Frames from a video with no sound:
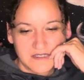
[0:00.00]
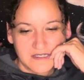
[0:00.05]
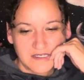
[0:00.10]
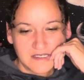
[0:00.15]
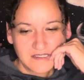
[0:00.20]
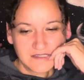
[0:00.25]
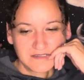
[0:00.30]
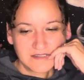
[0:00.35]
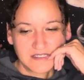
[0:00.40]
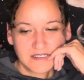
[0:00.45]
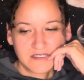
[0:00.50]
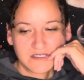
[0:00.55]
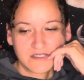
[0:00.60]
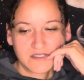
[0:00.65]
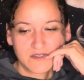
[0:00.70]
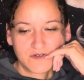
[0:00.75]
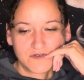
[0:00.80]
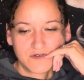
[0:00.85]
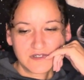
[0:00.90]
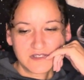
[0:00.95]
It's like
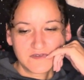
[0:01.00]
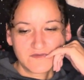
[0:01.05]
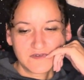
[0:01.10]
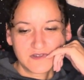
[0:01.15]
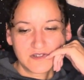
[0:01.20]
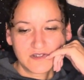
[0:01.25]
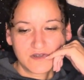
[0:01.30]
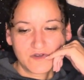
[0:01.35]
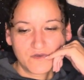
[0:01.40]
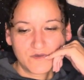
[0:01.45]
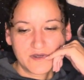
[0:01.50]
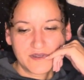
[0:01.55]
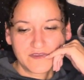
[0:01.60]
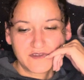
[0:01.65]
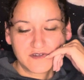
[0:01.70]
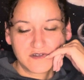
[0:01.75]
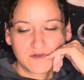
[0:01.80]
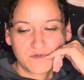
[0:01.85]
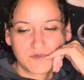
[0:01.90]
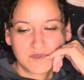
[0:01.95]
you don't even know
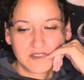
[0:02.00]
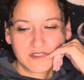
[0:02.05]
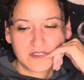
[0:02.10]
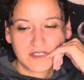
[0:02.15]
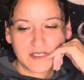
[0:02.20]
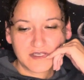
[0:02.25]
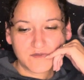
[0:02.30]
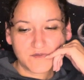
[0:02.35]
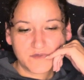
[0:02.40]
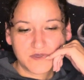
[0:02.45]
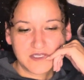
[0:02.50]
whether to be like